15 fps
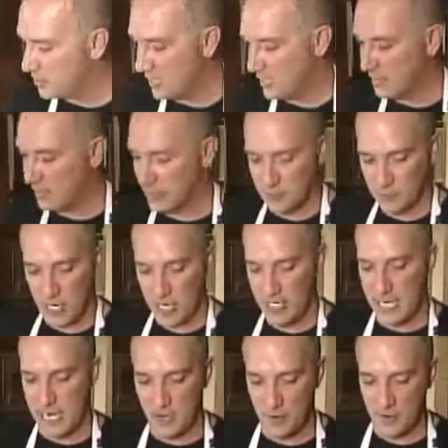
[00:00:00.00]
We're going to take
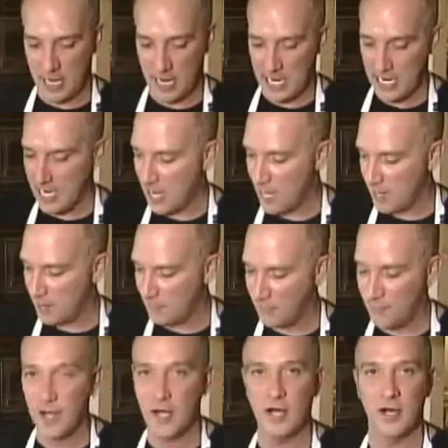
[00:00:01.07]
this right now. I
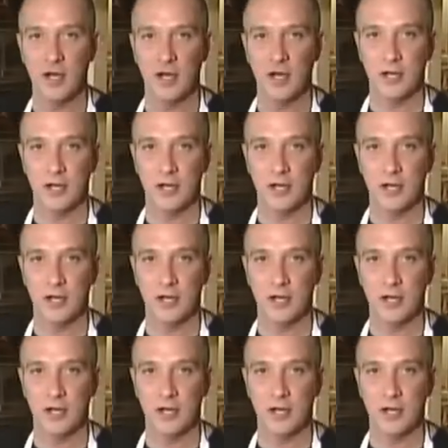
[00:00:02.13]
have